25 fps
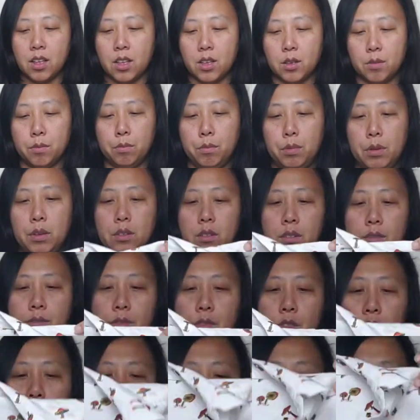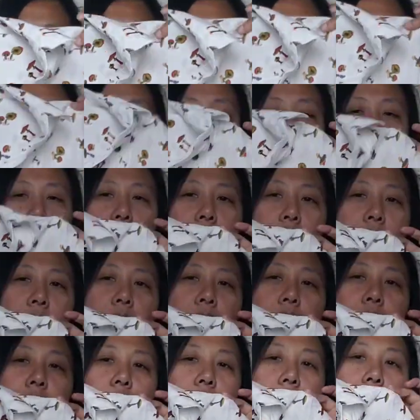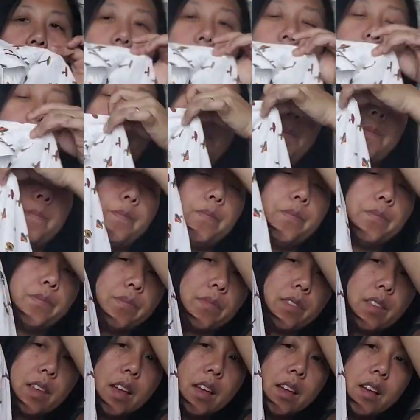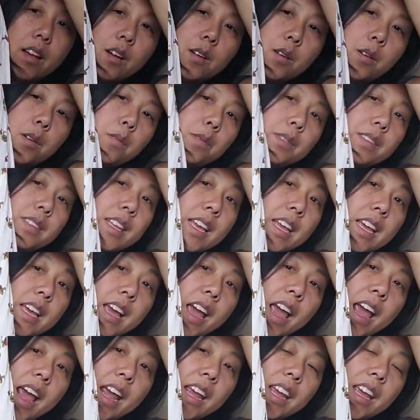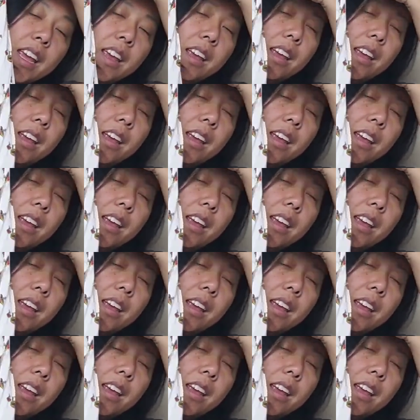beautiful shirt was sitting or was hanging